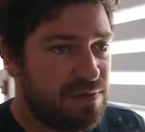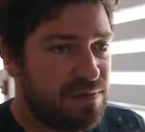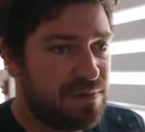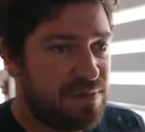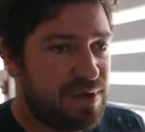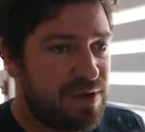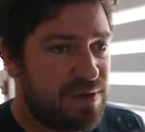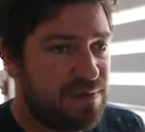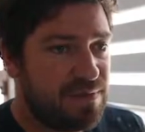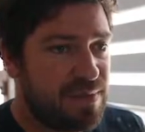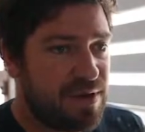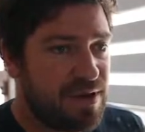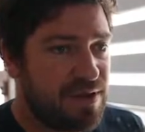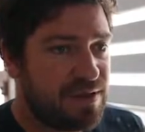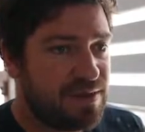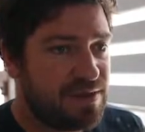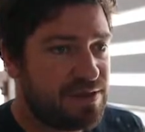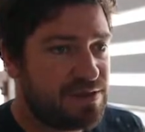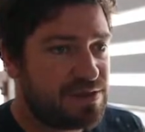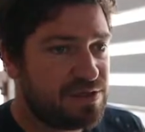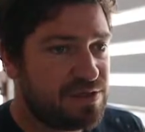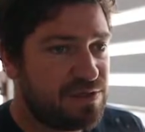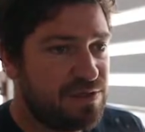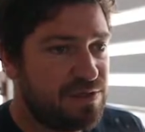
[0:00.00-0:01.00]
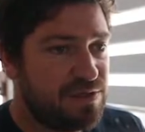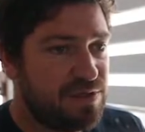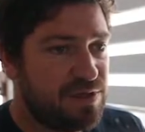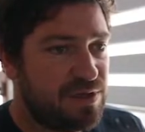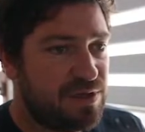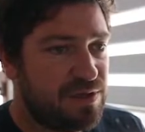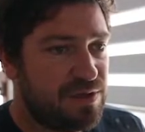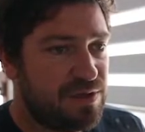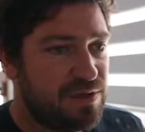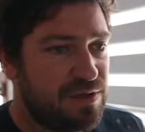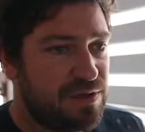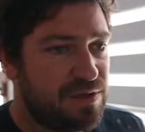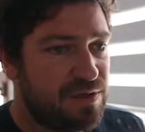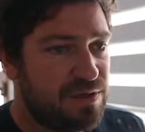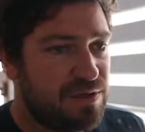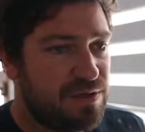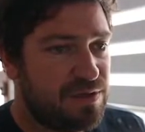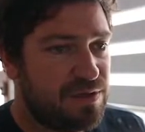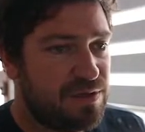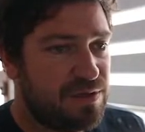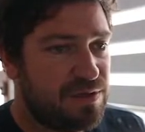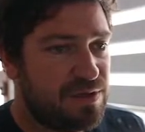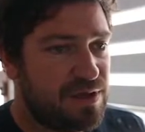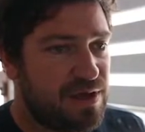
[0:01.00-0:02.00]
But it made this cool little,
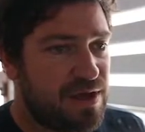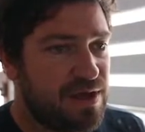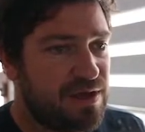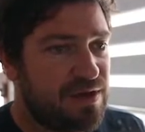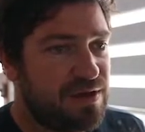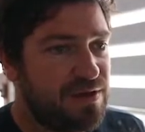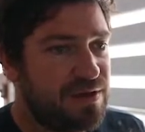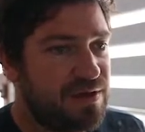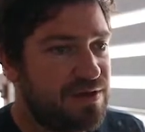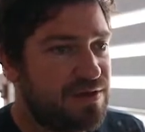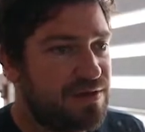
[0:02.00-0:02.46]
I don't know, I